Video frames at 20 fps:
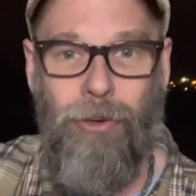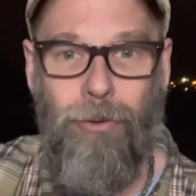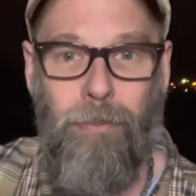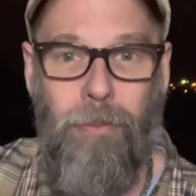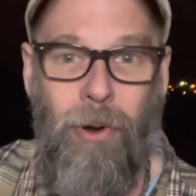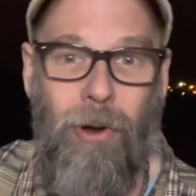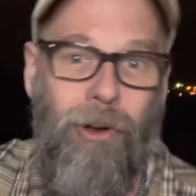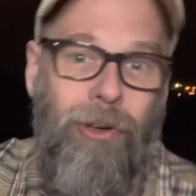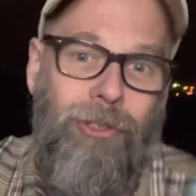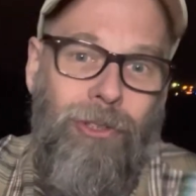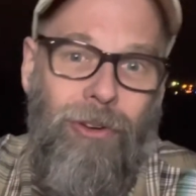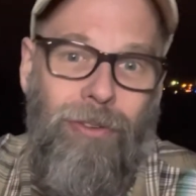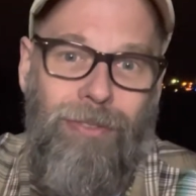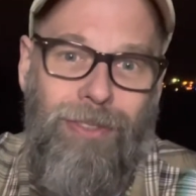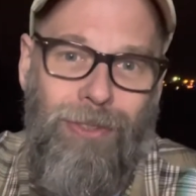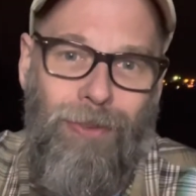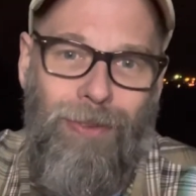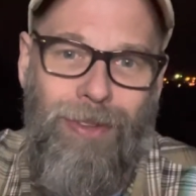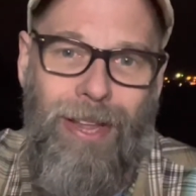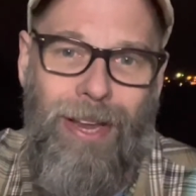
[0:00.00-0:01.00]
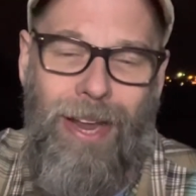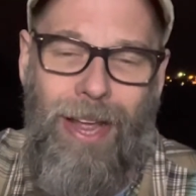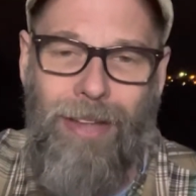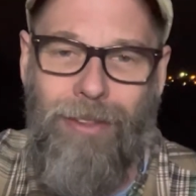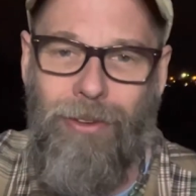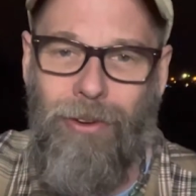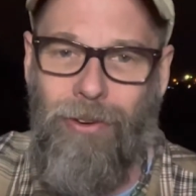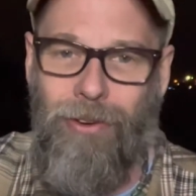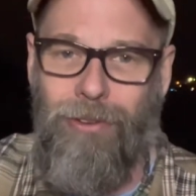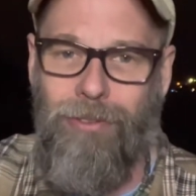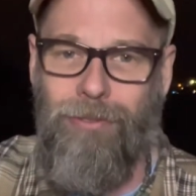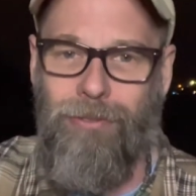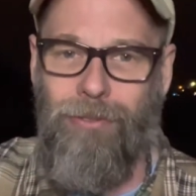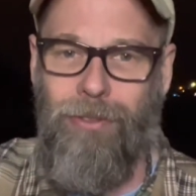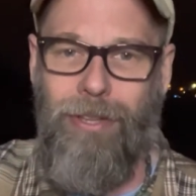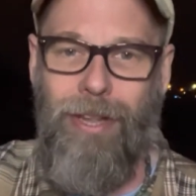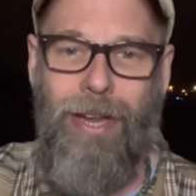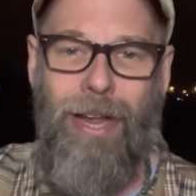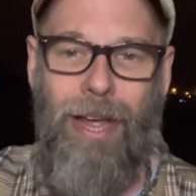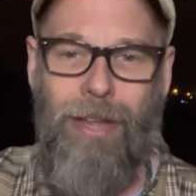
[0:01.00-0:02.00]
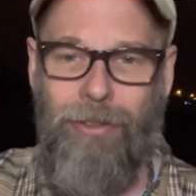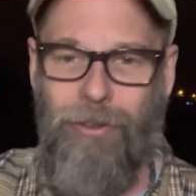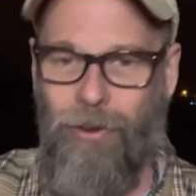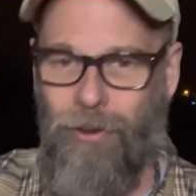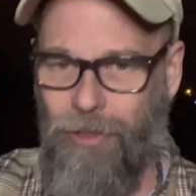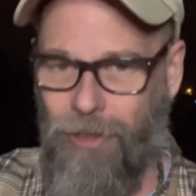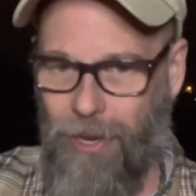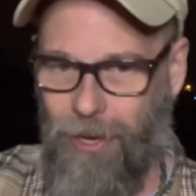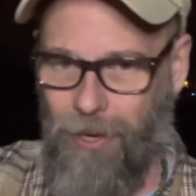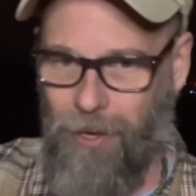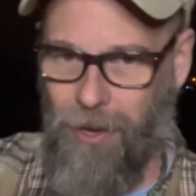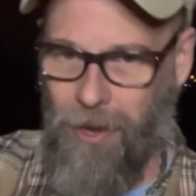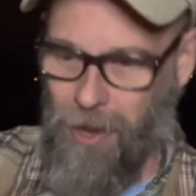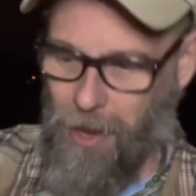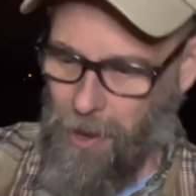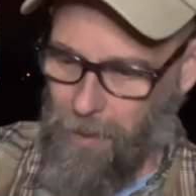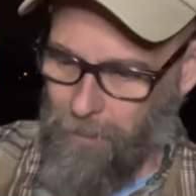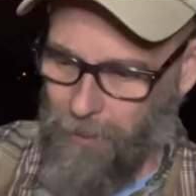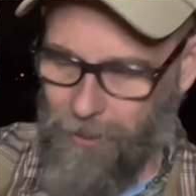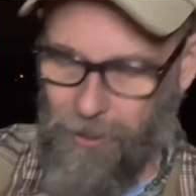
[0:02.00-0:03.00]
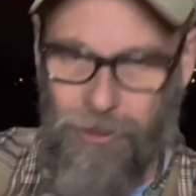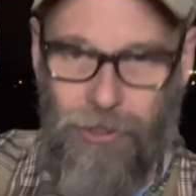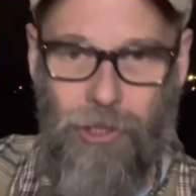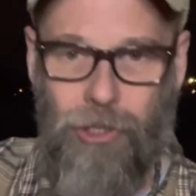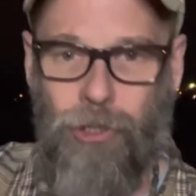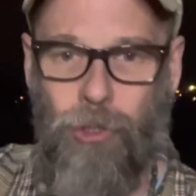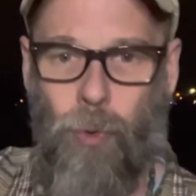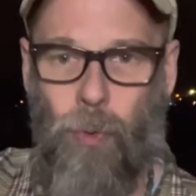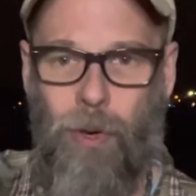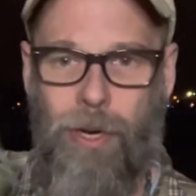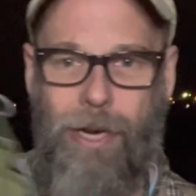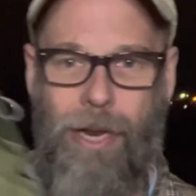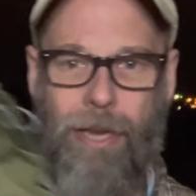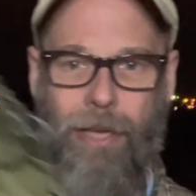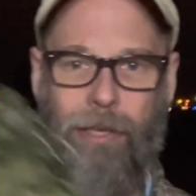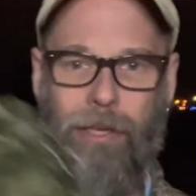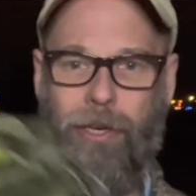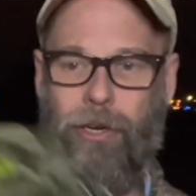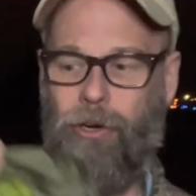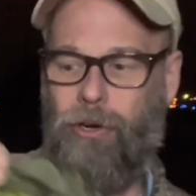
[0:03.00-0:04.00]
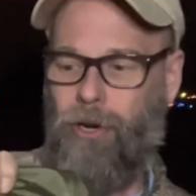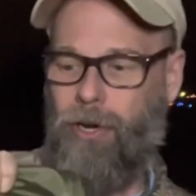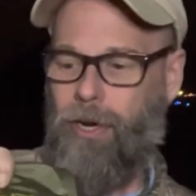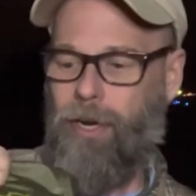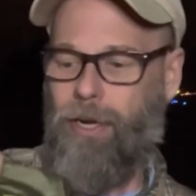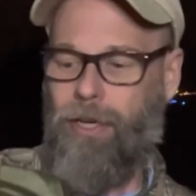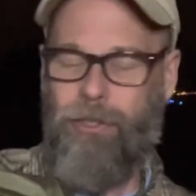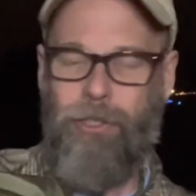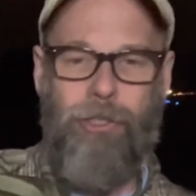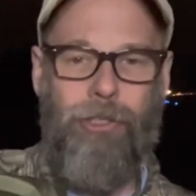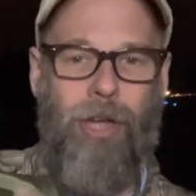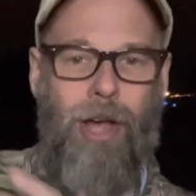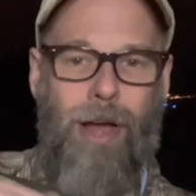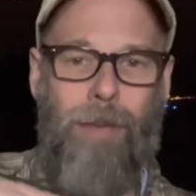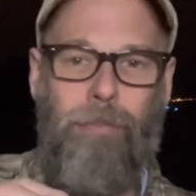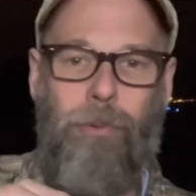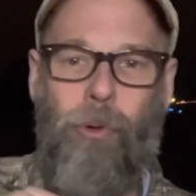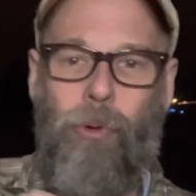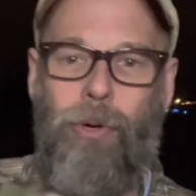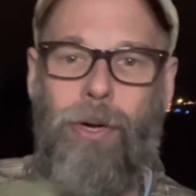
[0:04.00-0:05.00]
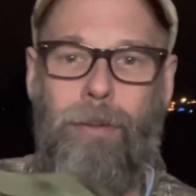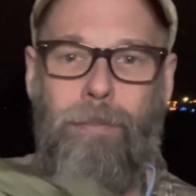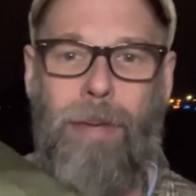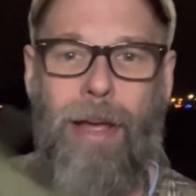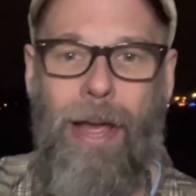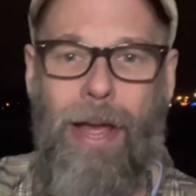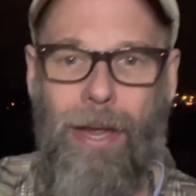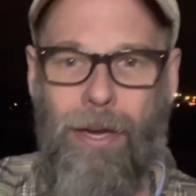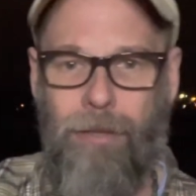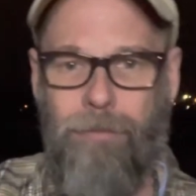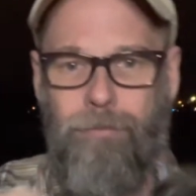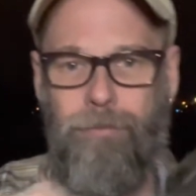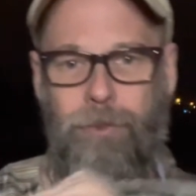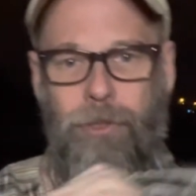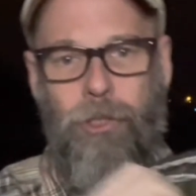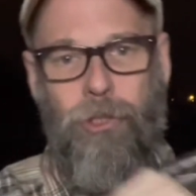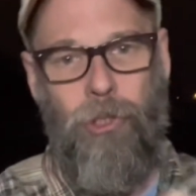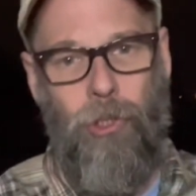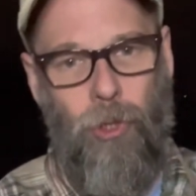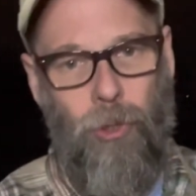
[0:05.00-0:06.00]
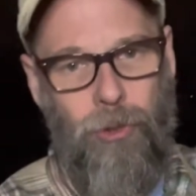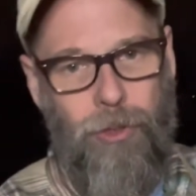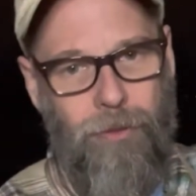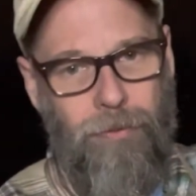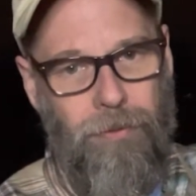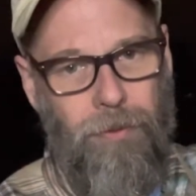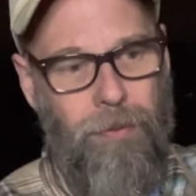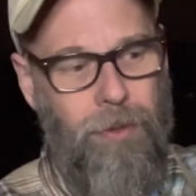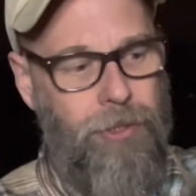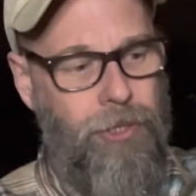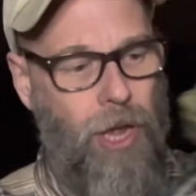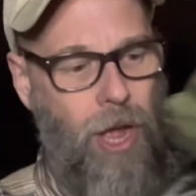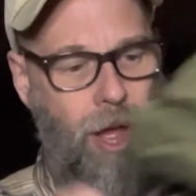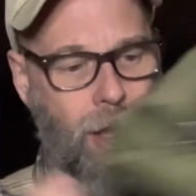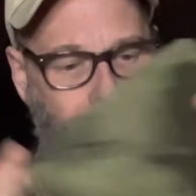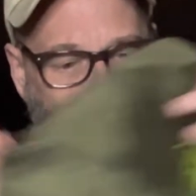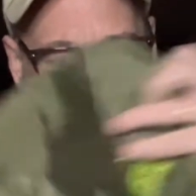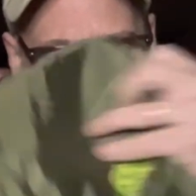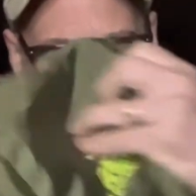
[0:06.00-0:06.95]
Park Service when they had their thing. But this is a 28 liter. It's a top loading bag. It just loads in from the top.